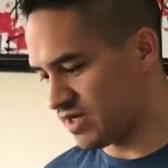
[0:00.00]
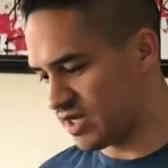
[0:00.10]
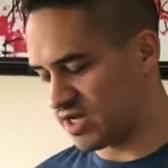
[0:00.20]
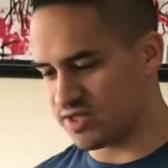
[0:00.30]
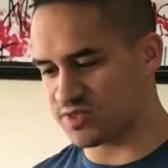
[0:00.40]

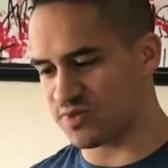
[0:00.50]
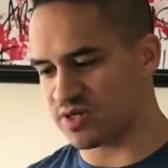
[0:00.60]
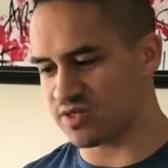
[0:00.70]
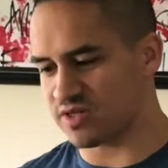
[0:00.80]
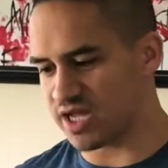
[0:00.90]
And in this part of
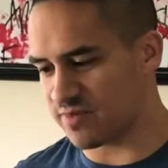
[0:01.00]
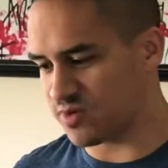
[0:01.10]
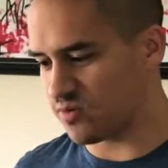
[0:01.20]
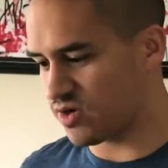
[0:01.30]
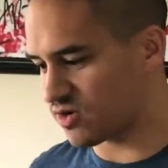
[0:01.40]
the lab,
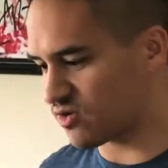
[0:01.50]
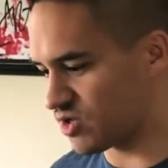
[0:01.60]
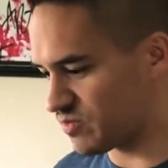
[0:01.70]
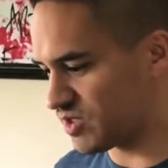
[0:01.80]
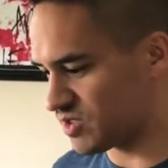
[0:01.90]
we are going to
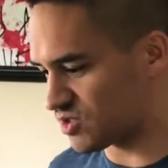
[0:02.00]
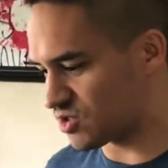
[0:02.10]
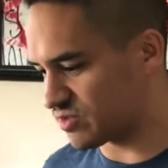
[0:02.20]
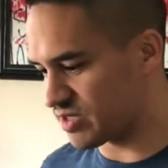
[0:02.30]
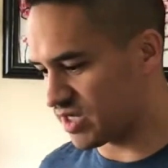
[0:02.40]
be
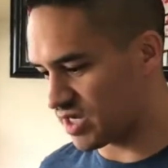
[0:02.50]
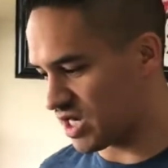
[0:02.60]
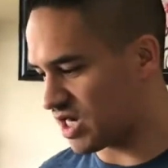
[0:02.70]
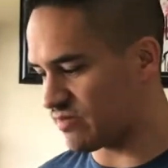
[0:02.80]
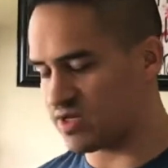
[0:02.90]
determining
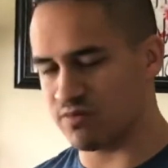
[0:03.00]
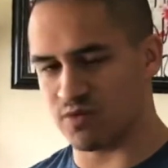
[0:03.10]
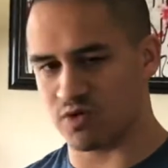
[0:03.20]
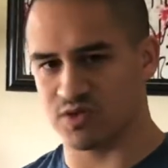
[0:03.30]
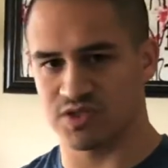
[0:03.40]
how many
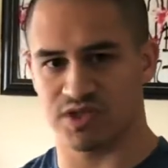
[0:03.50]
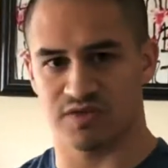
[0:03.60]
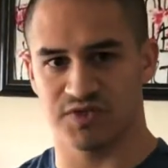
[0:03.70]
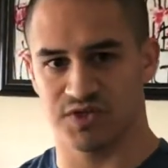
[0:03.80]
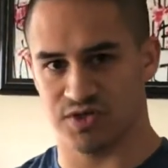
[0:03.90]
moles of
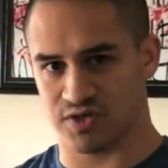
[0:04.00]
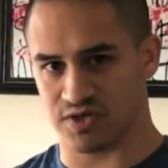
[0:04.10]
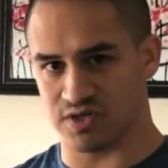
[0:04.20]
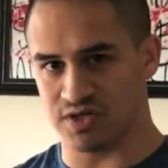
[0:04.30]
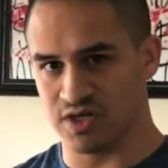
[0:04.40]

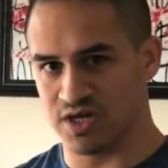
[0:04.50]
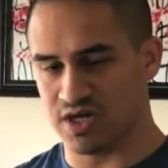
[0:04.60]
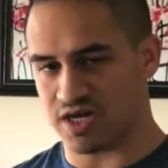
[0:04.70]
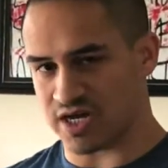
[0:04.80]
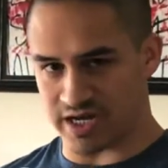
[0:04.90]
sugar
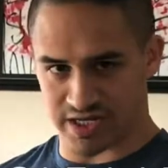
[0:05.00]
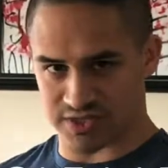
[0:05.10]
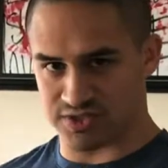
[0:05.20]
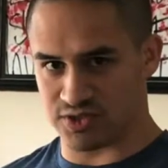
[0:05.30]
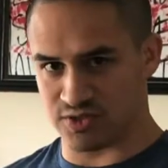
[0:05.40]
I
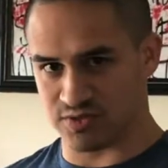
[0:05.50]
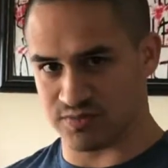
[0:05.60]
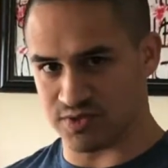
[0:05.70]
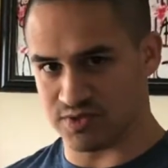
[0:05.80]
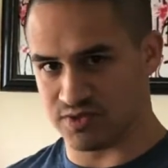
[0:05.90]

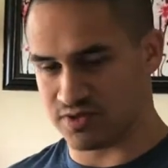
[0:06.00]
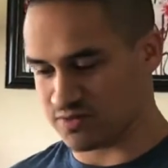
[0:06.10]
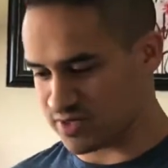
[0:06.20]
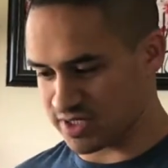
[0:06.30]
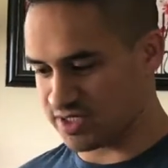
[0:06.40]
consume
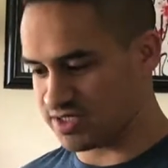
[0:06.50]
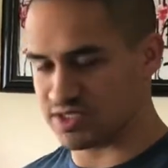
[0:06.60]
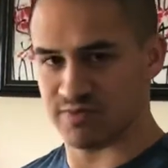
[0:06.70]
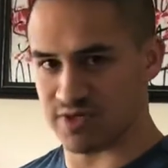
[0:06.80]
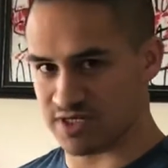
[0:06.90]
when I eat
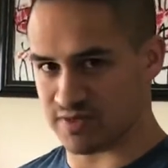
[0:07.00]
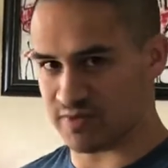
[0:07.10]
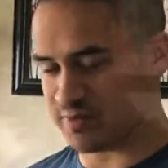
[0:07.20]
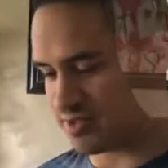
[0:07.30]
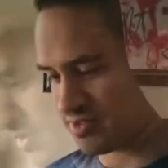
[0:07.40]
this many gummy
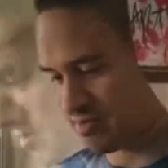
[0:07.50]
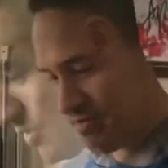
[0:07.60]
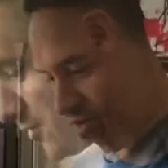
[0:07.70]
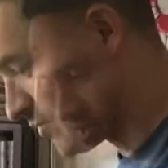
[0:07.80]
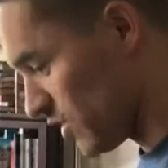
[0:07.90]
bears.
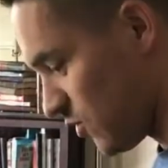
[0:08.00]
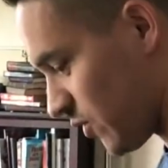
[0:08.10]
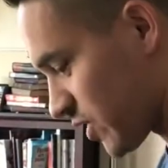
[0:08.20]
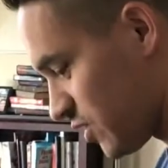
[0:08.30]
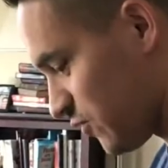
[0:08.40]
So what
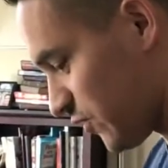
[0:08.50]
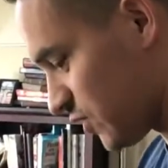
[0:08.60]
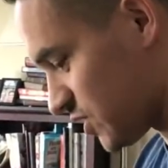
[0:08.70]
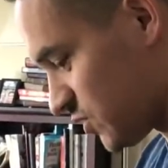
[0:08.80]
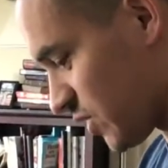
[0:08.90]
we're going to do
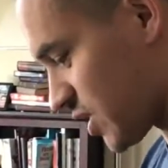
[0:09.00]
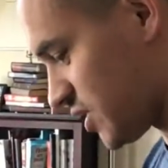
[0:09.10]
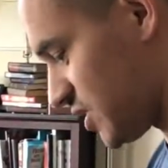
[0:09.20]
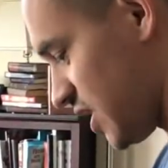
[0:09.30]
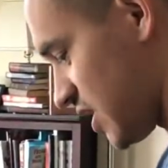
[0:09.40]
first is we're going
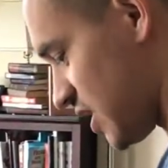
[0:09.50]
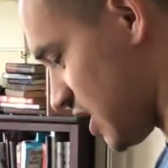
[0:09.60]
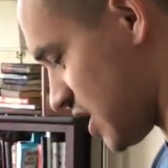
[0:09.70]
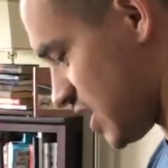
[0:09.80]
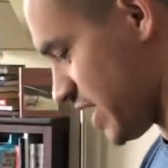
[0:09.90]
to take
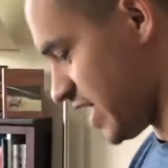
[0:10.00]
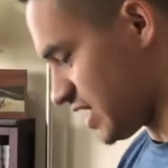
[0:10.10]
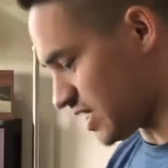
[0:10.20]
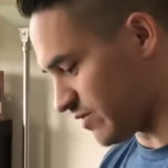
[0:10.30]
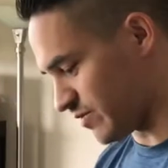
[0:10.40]
8
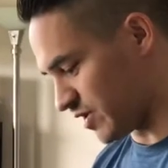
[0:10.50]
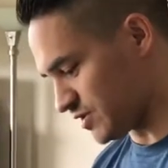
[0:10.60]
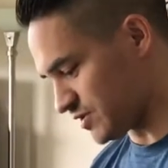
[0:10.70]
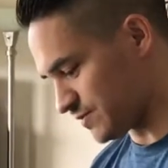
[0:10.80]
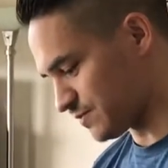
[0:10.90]
gummy
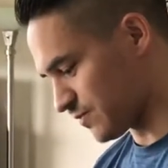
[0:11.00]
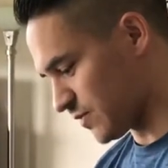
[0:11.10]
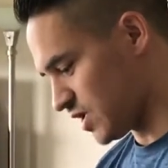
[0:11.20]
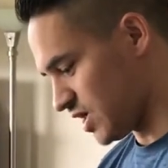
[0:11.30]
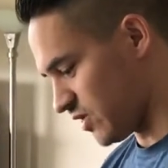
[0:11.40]
bears
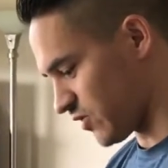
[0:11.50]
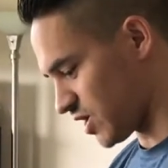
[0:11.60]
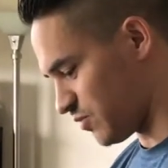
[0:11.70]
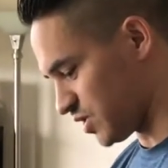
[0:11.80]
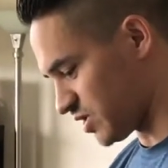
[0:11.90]
and we're going
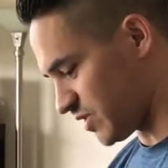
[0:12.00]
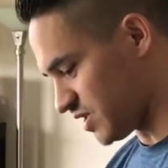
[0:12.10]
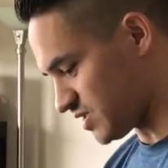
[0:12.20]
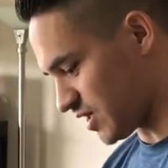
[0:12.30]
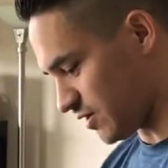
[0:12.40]
to put them on the
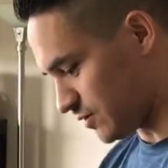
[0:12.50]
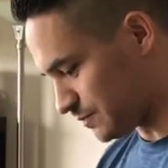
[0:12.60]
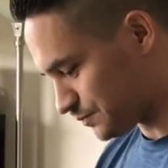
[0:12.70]
scale